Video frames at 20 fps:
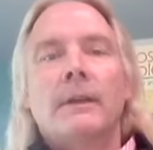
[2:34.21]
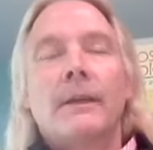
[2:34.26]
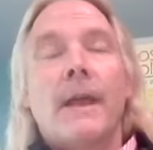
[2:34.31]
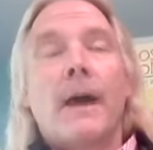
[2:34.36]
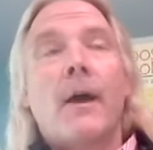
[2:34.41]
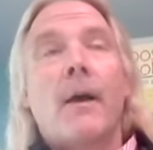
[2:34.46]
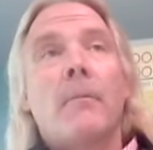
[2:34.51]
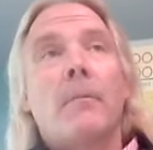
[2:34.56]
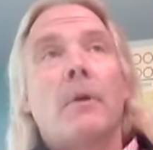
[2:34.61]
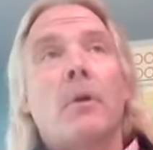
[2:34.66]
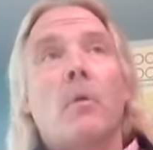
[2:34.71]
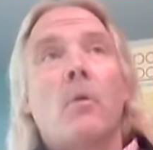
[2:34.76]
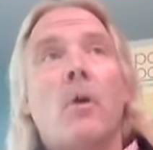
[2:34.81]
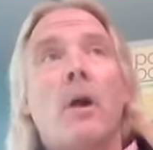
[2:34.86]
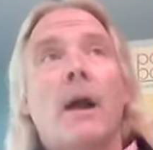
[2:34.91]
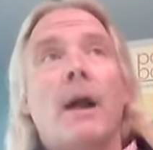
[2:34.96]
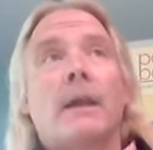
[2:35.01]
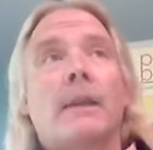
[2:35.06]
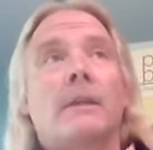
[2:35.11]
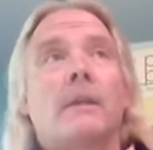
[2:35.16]
Now, I'm going to
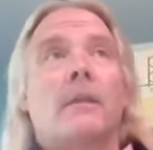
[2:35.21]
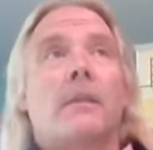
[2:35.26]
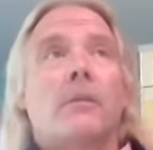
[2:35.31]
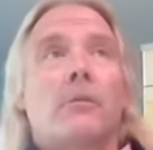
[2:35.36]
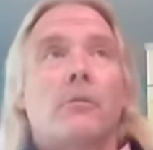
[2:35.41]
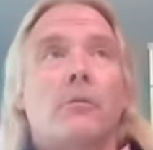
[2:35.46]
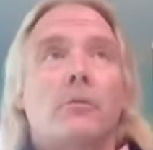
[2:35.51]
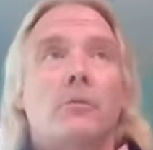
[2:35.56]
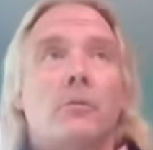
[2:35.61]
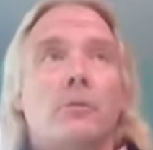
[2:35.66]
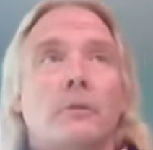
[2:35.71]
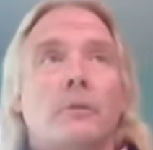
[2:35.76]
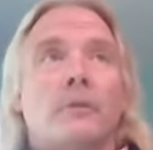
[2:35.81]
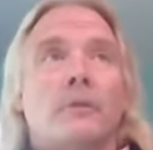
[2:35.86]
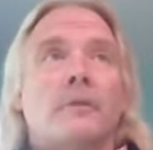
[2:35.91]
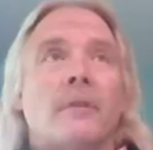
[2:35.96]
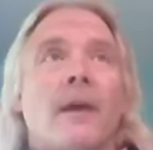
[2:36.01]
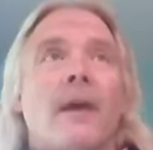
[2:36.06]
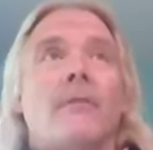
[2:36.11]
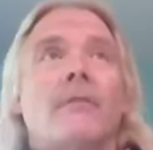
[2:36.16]
walk you through
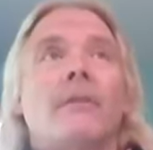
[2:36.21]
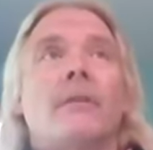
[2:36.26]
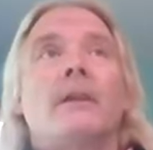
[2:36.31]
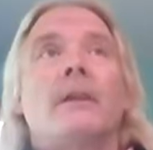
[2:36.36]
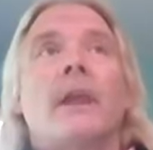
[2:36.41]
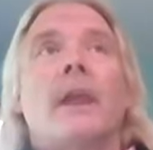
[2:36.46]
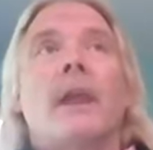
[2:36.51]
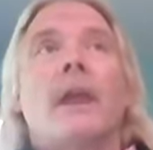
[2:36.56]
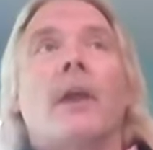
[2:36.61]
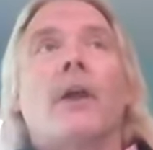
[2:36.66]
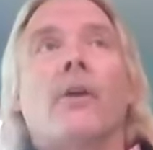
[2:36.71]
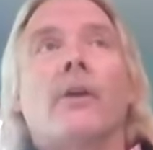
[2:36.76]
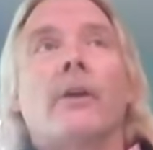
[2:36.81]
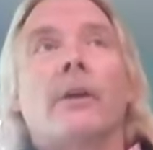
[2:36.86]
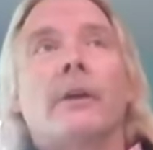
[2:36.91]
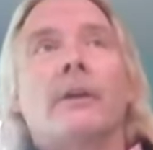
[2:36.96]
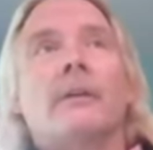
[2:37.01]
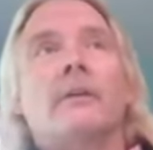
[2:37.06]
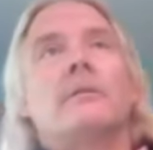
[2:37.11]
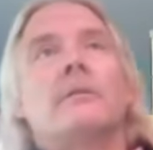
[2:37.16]
7
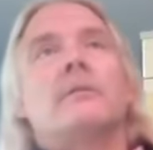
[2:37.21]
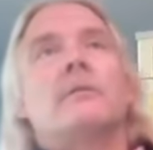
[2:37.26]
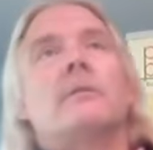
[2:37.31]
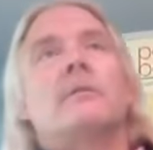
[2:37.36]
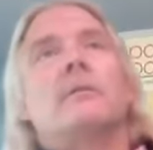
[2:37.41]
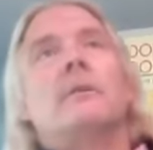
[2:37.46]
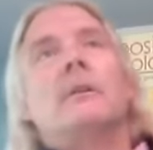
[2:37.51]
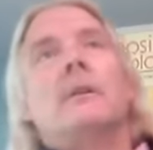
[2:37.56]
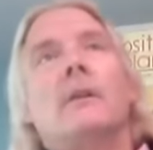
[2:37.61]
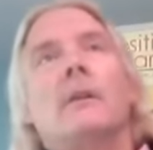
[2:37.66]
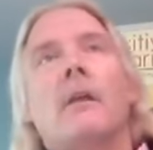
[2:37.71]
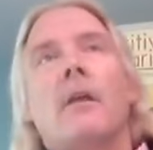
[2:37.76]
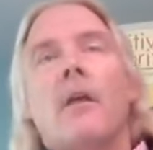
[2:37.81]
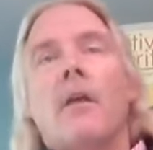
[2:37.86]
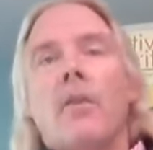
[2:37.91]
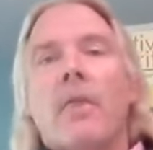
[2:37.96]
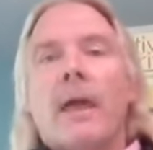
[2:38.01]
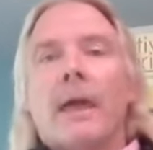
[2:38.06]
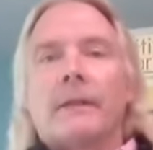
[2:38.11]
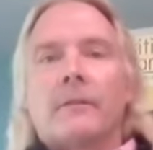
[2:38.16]
areas
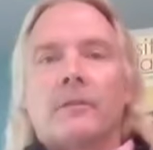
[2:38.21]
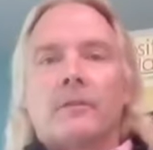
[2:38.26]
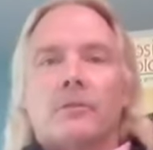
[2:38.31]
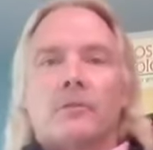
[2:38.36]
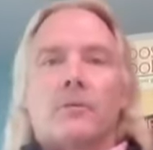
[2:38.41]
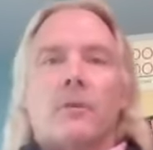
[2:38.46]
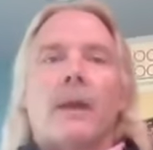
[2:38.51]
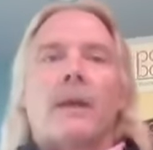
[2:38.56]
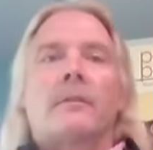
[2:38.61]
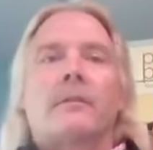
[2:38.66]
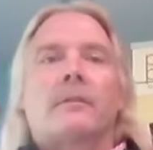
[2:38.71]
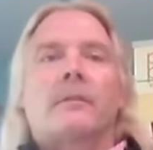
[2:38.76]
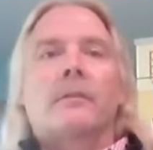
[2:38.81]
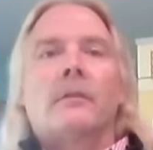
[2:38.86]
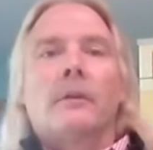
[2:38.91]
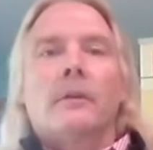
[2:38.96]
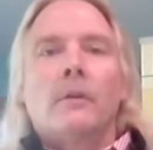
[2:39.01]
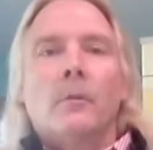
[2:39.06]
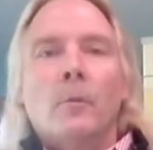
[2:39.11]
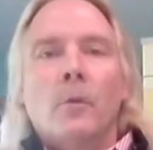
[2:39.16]
that
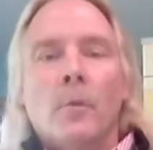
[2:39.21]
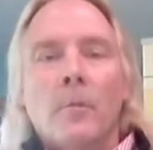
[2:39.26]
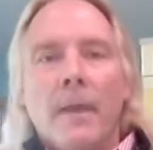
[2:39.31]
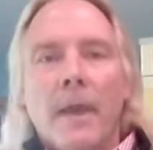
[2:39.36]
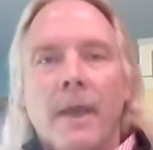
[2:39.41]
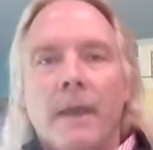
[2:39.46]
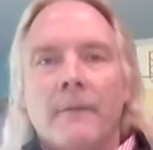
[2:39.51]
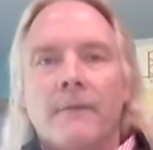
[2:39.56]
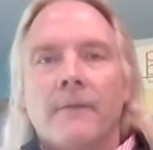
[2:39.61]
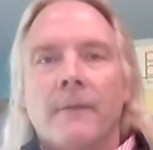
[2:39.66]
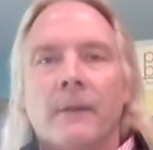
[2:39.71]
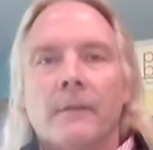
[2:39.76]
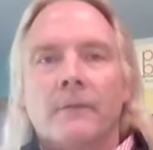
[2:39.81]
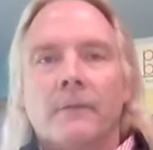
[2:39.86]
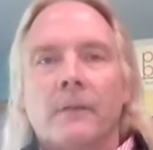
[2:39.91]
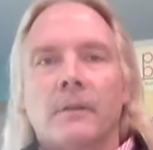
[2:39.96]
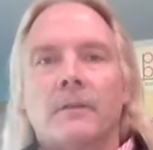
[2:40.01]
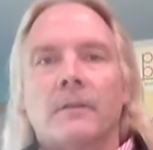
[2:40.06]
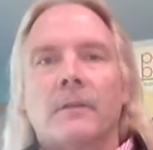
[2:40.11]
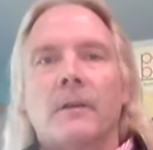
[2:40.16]
stress will
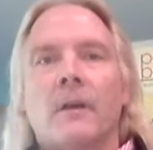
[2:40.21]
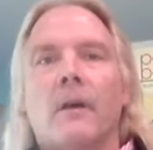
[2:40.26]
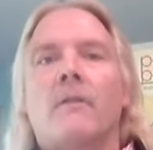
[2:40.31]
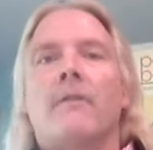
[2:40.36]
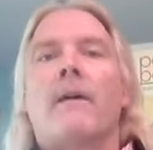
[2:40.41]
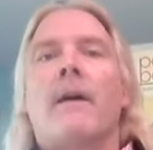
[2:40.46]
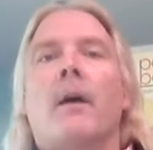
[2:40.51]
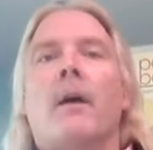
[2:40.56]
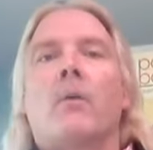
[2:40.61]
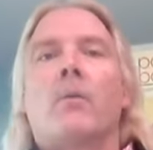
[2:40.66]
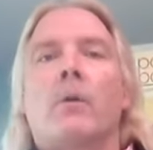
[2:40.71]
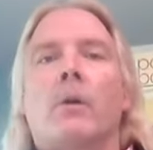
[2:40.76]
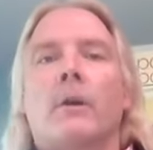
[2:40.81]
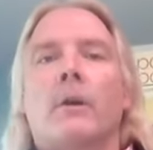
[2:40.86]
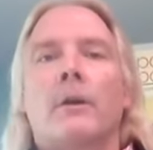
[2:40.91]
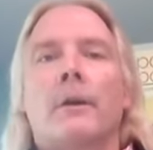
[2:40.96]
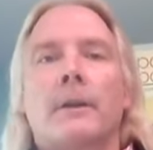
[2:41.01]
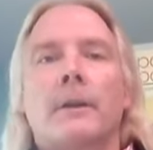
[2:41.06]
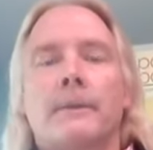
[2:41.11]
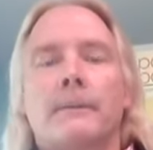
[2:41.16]
manifest itself at work.